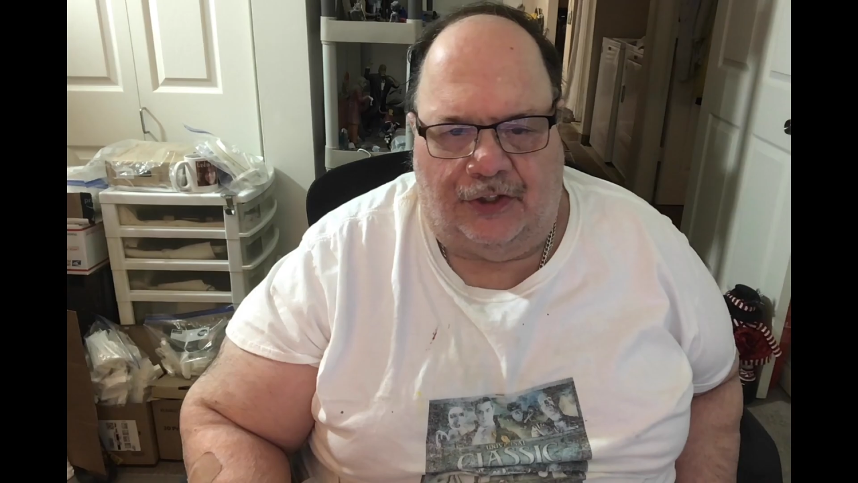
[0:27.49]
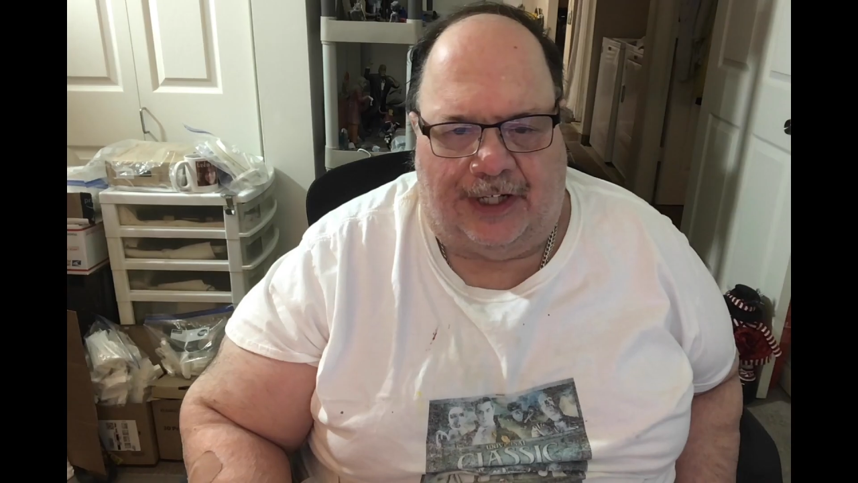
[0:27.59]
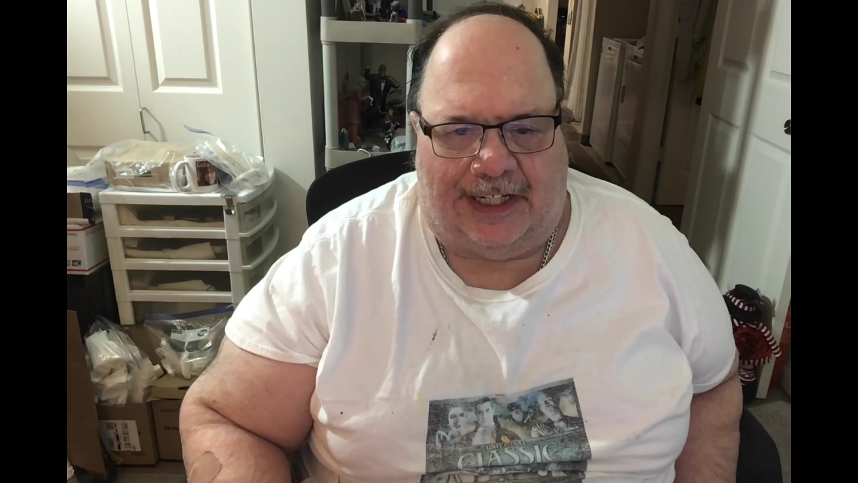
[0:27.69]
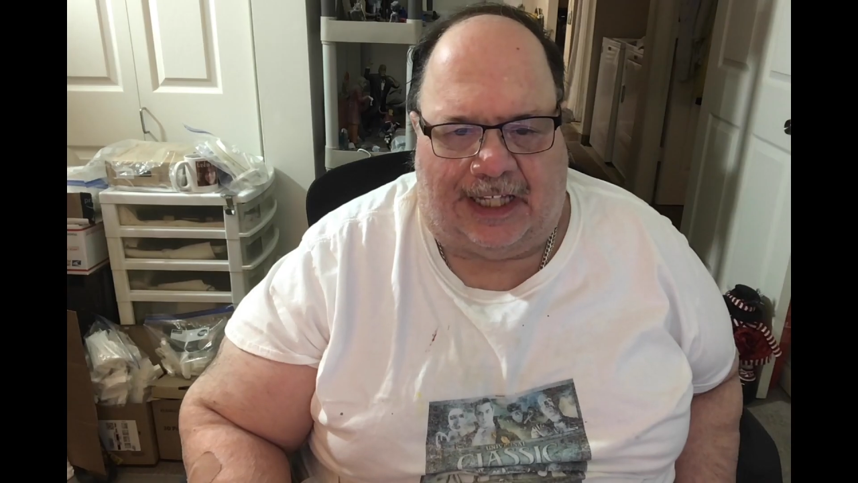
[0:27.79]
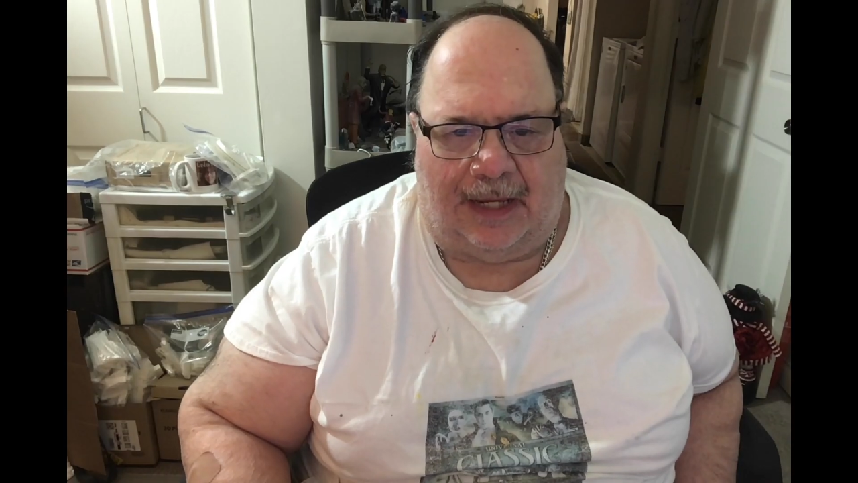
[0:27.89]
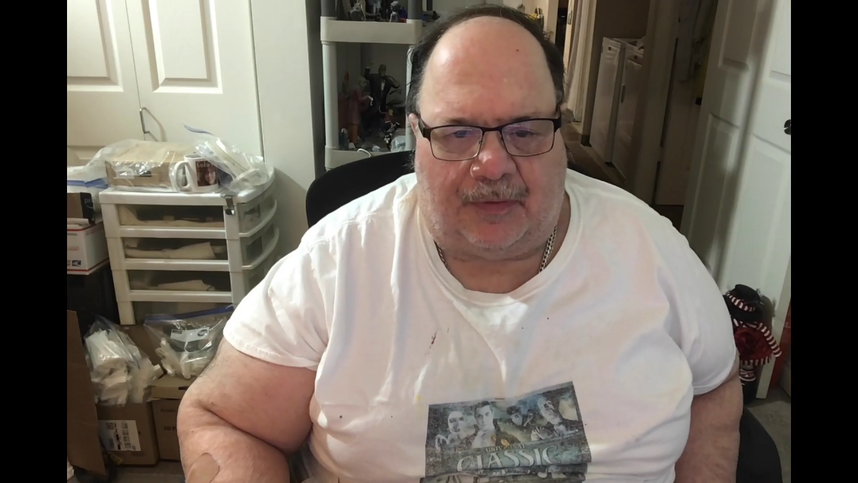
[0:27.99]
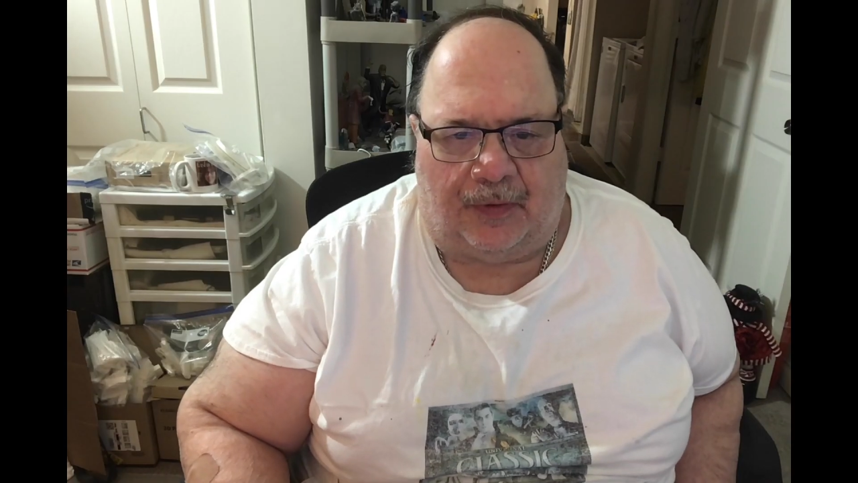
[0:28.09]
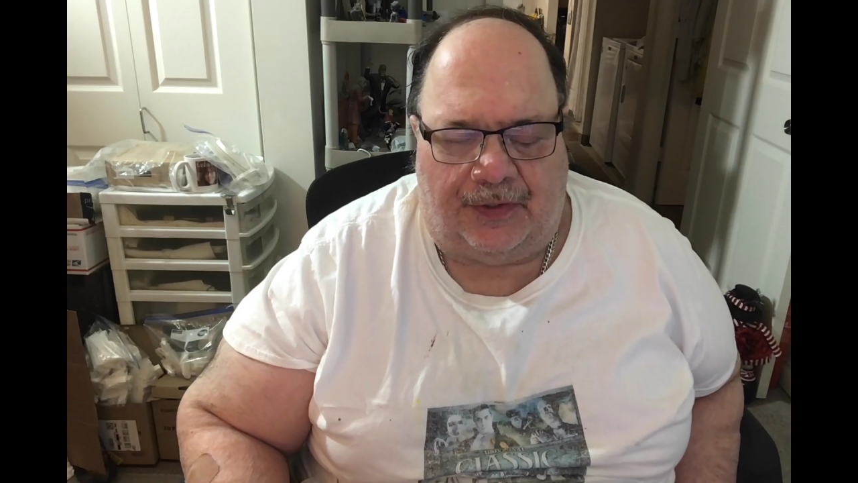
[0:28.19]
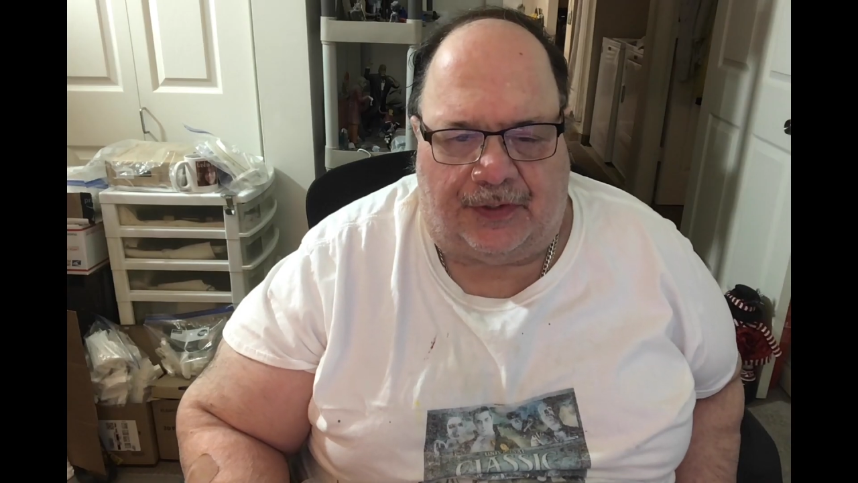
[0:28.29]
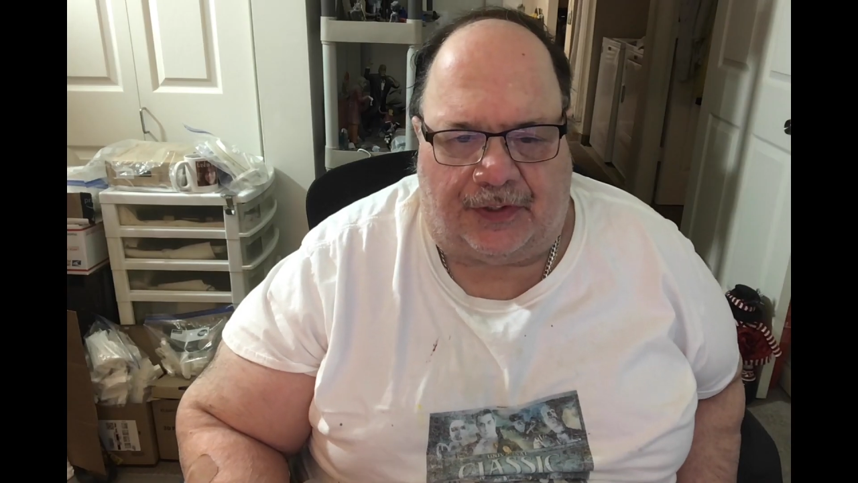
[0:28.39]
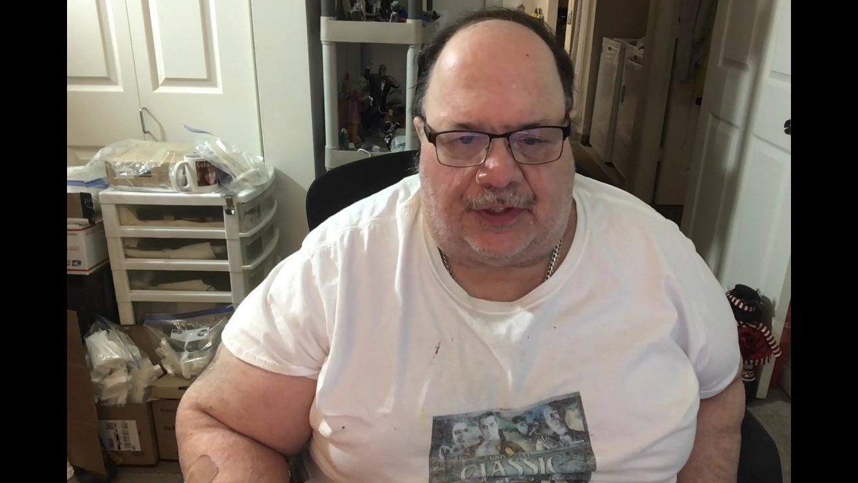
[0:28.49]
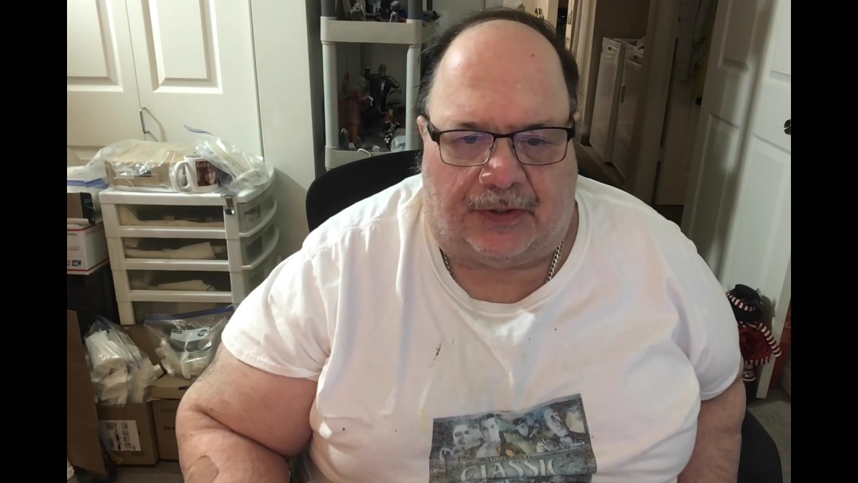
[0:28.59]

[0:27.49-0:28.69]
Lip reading: JDCap26 here,